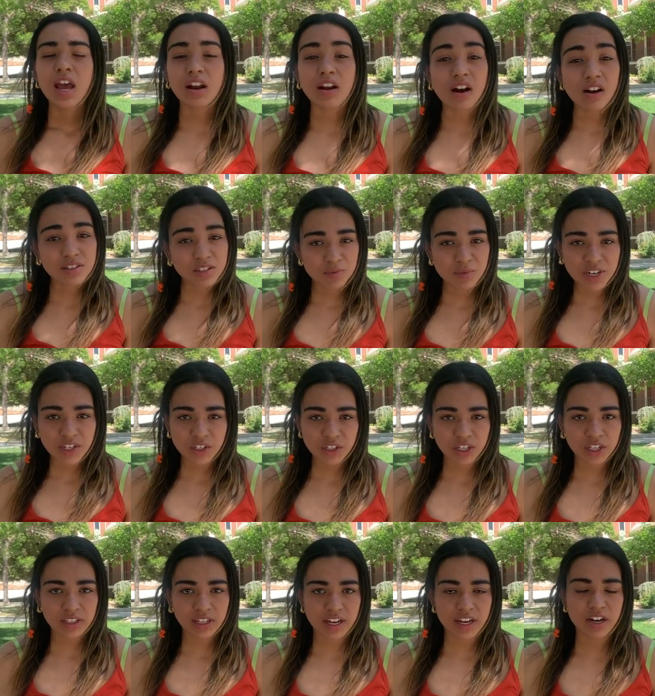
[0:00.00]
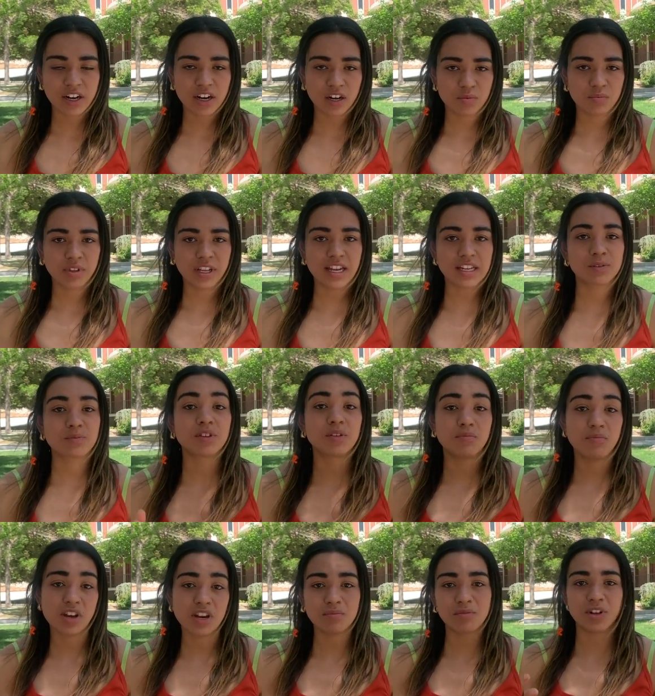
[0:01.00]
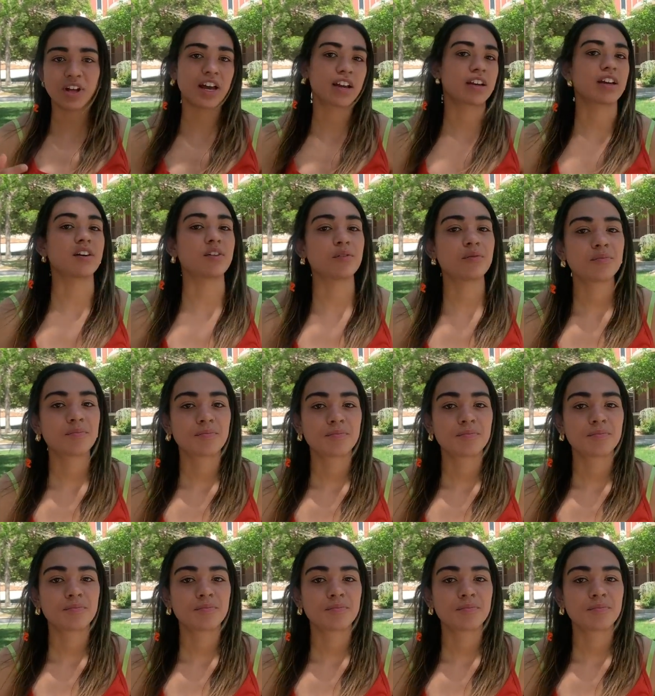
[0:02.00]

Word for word: and also make sure that you're in a place with minimal echo.